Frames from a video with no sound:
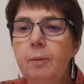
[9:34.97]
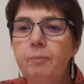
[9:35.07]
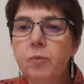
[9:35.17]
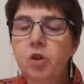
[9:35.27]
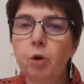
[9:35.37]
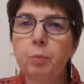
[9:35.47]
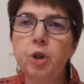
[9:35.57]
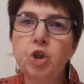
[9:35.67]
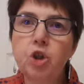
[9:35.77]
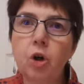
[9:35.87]

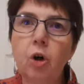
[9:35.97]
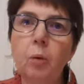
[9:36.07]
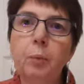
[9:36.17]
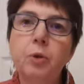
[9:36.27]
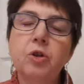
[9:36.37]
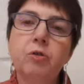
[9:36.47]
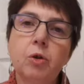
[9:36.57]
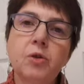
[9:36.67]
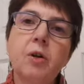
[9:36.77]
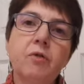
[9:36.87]
Stockbridge top, which of
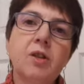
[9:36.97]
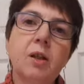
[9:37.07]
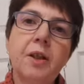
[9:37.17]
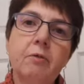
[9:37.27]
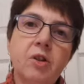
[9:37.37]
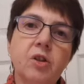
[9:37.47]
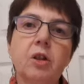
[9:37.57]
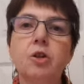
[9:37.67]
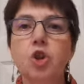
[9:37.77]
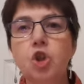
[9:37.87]
course obviously there isn't
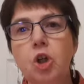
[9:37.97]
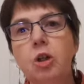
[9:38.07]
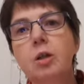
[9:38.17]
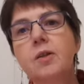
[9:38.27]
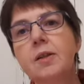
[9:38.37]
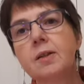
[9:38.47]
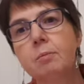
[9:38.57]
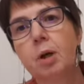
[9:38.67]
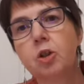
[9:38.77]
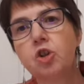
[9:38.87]
in the shirt because it's a
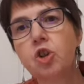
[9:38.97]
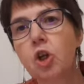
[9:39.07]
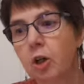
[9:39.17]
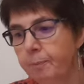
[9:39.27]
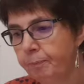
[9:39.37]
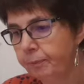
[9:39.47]
man's shirt.